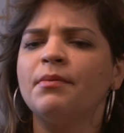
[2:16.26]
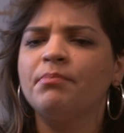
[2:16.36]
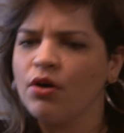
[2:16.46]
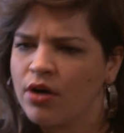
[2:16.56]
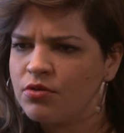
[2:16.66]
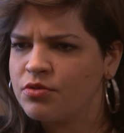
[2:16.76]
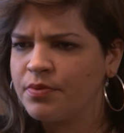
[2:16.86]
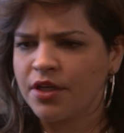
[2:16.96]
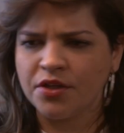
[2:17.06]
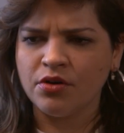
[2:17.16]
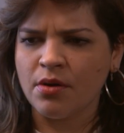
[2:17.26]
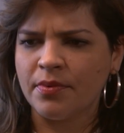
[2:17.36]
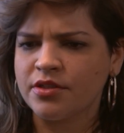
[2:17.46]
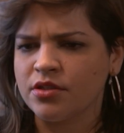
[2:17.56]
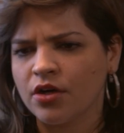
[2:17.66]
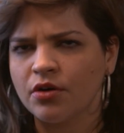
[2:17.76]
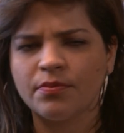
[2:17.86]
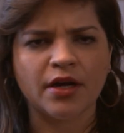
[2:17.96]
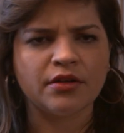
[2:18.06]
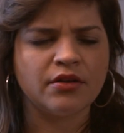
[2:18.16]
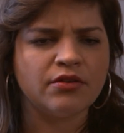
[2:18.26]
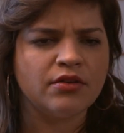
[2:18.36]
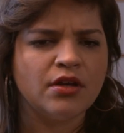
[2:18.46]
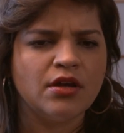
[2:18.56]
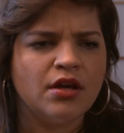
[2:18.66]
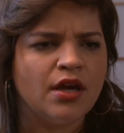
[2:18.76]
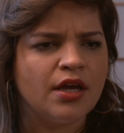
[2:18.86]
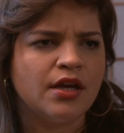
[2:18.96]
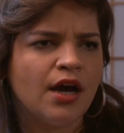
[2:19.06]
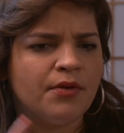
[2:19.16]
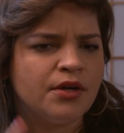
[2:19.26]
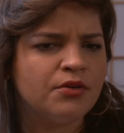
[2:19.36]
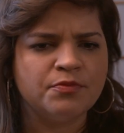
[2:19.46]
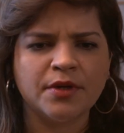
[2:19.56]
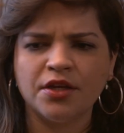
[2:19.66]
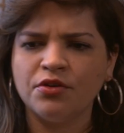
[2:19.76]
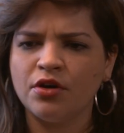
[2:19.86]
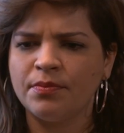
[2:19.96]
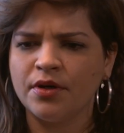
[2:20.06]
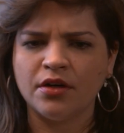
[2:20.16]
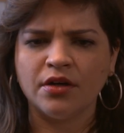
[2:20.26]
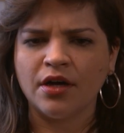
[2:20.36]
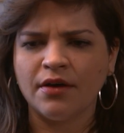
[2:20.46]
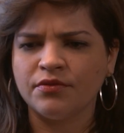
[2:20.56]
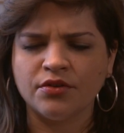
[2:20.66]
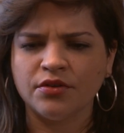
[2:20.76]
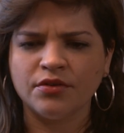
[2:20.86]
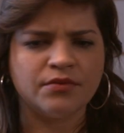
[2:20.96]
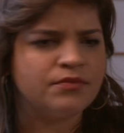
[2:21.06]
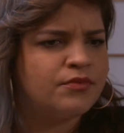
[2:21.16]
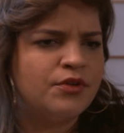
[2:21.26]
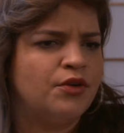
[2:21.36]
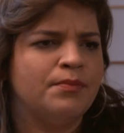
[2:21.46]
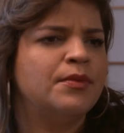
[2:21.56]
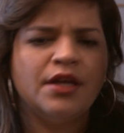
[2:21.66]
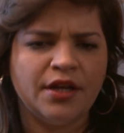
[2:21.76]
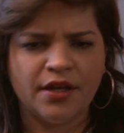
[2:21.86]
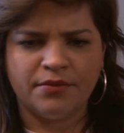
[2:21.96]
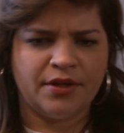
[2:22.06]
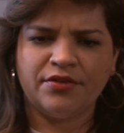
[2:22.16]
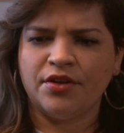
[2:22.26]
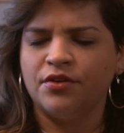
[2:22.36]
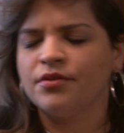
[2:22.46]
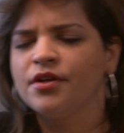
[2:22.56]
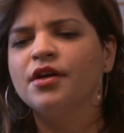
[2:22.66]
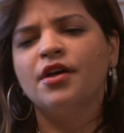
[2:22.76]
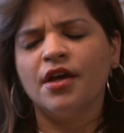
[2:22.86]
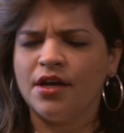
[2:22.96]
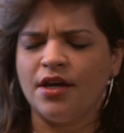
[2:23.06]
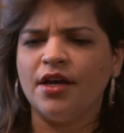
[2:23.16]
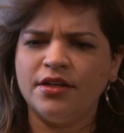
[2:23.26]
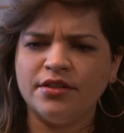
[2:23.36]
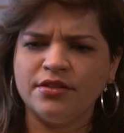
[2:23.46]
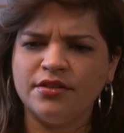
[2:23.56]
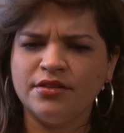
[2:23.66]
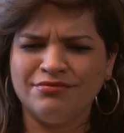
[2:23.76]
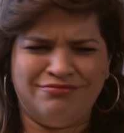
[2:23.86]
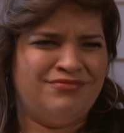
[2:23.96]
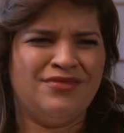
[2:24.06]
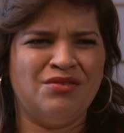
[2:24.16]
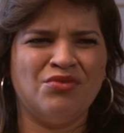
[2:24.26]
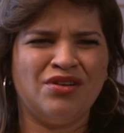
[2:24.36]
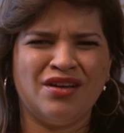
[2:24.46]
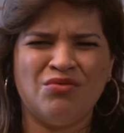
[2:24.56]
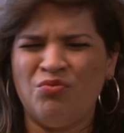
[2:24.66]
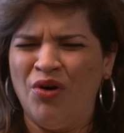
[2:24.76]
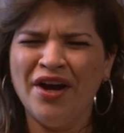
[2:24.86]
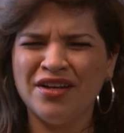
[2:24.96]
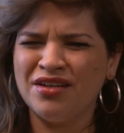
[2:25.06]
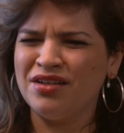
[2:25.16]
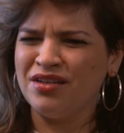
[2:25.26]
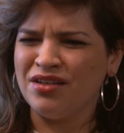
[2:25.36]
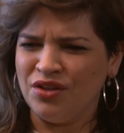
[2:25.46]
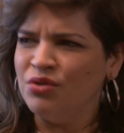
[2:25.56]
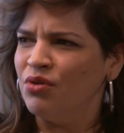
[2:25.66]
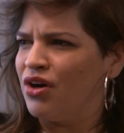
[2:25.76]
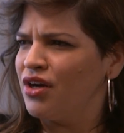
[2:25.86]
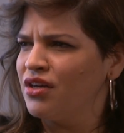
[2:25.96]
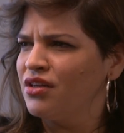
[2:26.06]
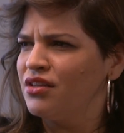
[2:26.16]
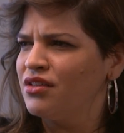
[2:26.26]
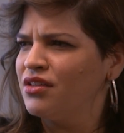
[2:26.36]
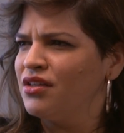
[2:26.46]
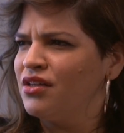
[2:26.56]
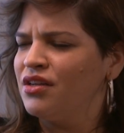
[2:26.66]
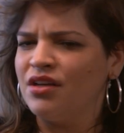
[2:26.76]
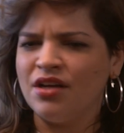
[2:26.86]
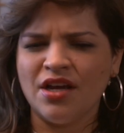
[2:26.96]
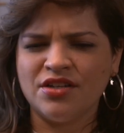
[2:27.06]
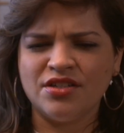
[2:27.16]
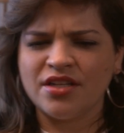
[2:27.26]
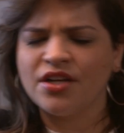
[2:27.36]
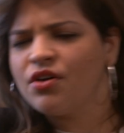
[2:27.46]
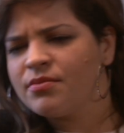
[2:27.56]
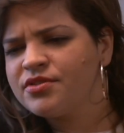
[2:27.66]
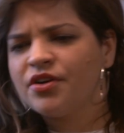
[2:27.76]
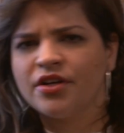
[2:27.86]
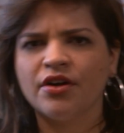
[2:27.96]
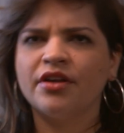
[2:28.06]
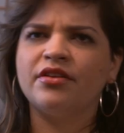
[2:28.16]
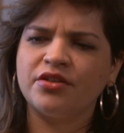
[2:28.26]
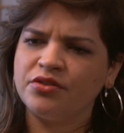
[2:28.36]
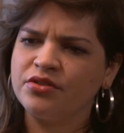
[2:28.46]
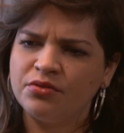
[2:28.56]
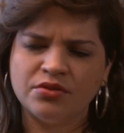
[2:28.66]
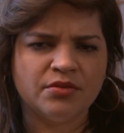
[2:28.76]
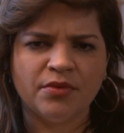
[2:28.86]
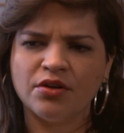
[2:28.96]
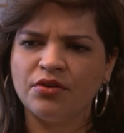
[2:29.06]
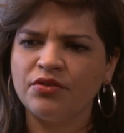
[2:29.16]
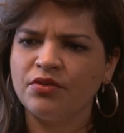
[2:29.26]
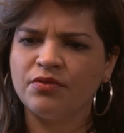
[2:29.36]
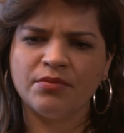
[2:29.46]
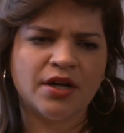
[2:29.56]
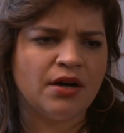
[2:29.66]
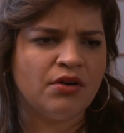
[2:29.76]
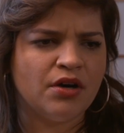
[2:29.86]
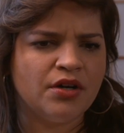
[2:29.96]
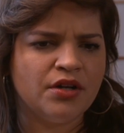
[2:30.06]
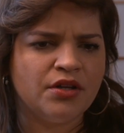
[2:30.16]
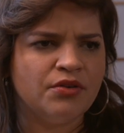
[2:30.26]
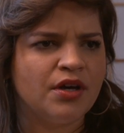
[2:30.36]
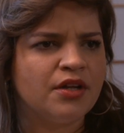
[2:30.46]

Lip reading: Paola, who's picking you up at soccer practice, and Gawi, who's picking you up after your meeting, qué sé yo. And we're like, what? You are? Mm. And she's like, no, I'm starting architecture school tomorrow. So from now on, you